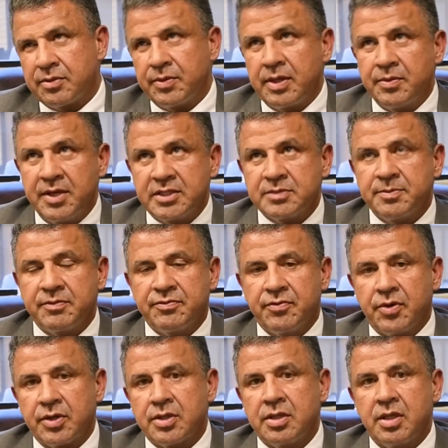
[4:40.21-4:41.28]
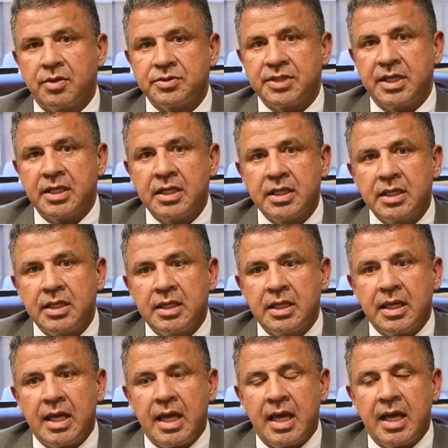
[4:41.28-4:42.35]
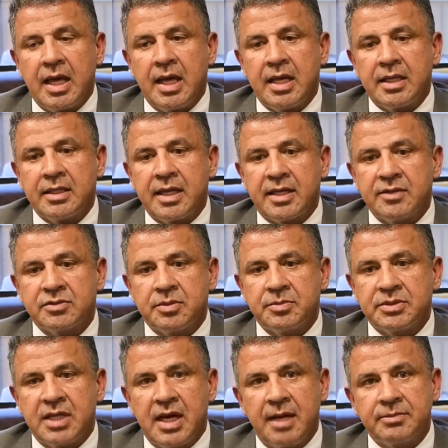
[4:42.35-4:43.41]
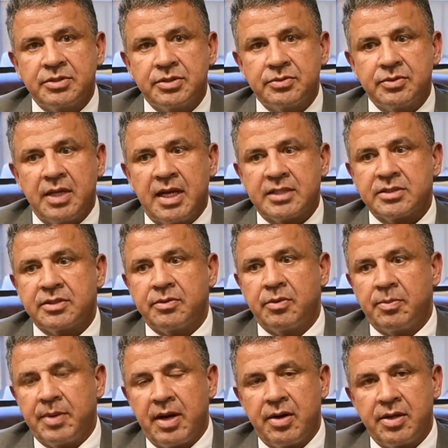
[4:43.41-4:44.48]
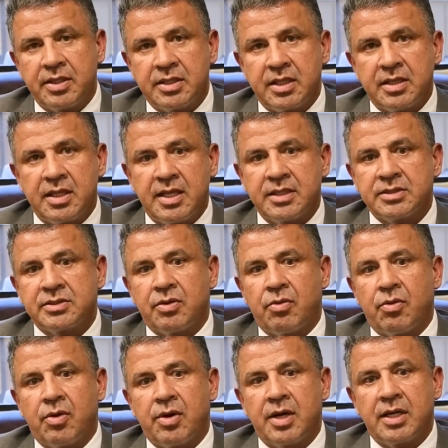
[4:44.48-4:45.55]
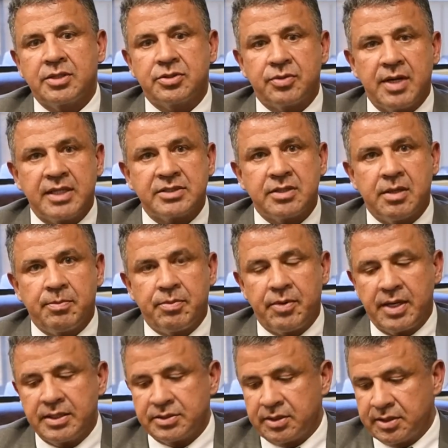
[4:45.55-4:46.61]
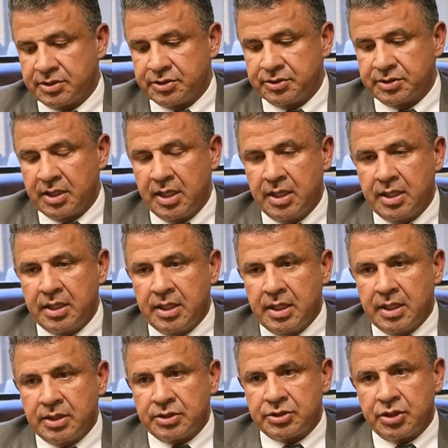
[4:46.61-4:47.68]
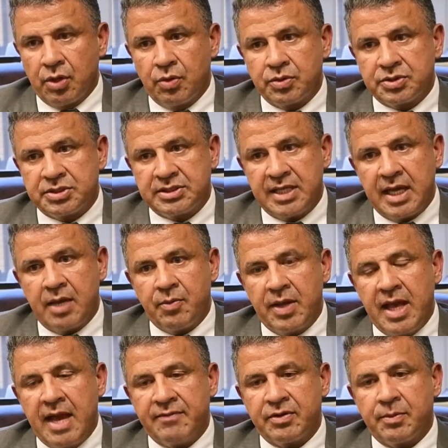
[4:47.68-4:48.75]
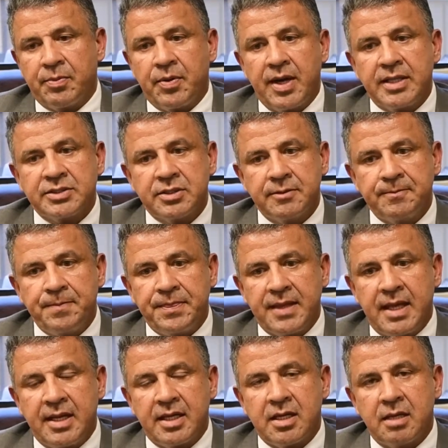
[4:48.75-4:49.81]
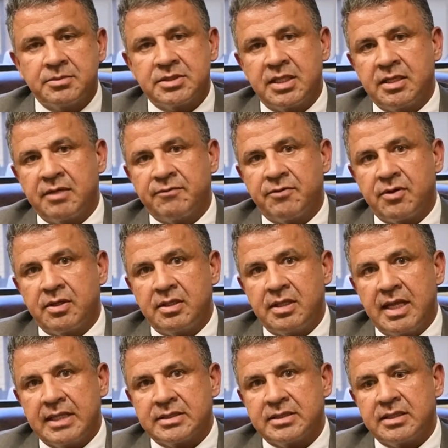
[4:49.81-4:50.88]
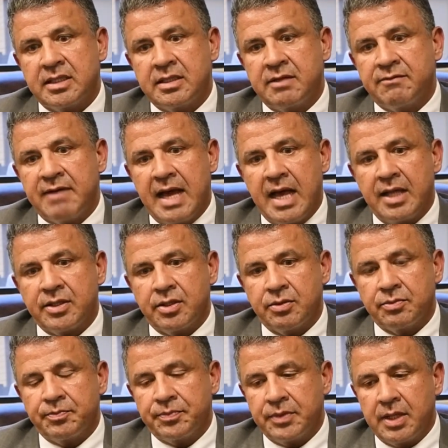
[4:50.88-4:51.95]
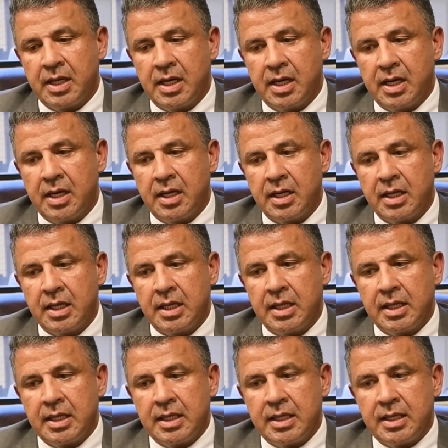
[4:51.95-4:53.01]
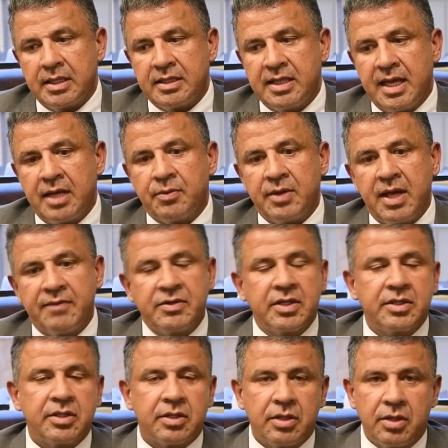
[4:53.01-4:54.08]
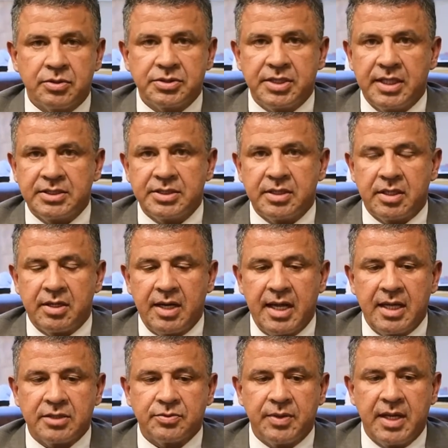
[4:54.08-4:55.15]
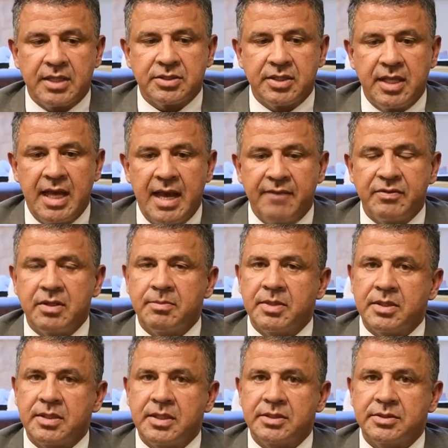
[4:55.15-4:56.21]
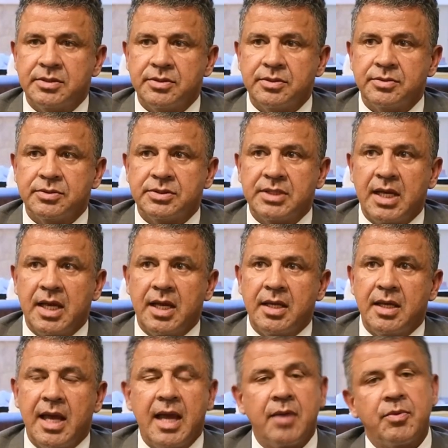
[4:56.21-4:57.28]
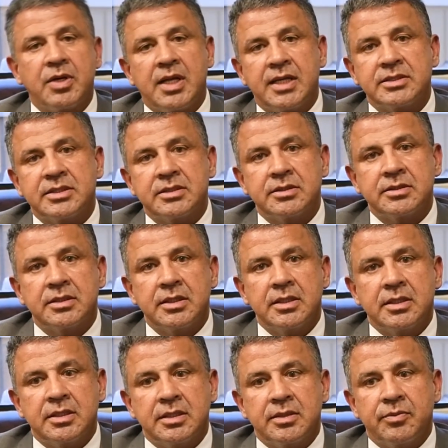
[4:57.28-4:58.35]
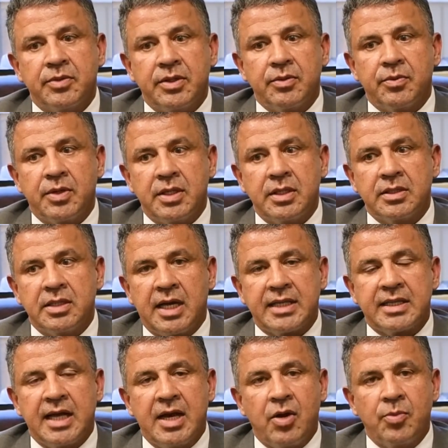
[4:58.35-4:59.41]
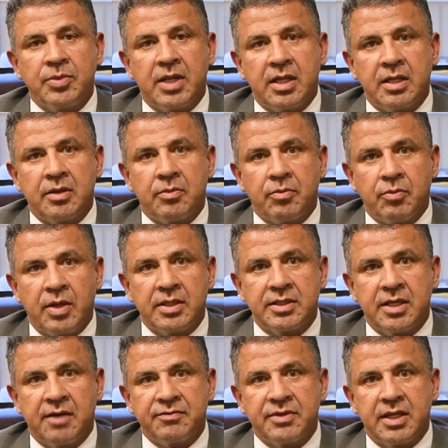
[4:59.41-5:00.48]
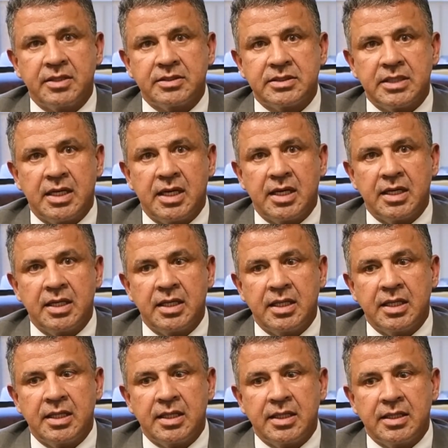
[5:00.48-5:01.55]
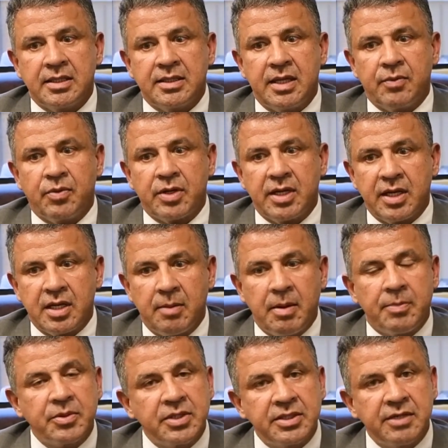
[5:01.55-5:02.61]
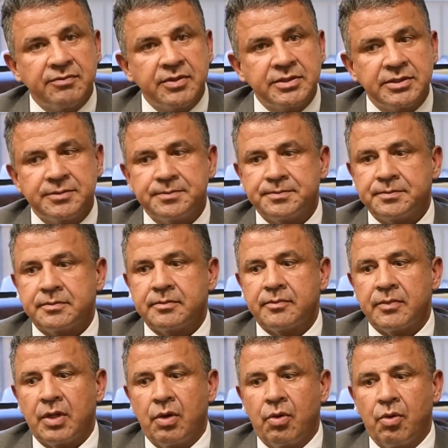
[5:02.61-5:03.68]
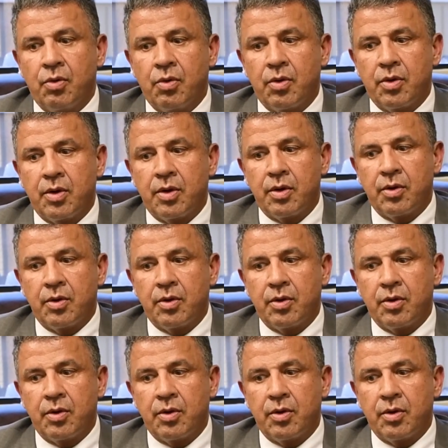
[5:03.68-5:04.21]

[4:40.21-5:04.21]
weeks before closing, and that gives them time to actually repair any of the things or address appraisal issues. So say we have an appraisal and it comes in for less than the value. Then we have it under the negotiation on our hands. We actually have the ability to say, hey, we'd like to we like the home well enough that that we're going to come up with a difference, or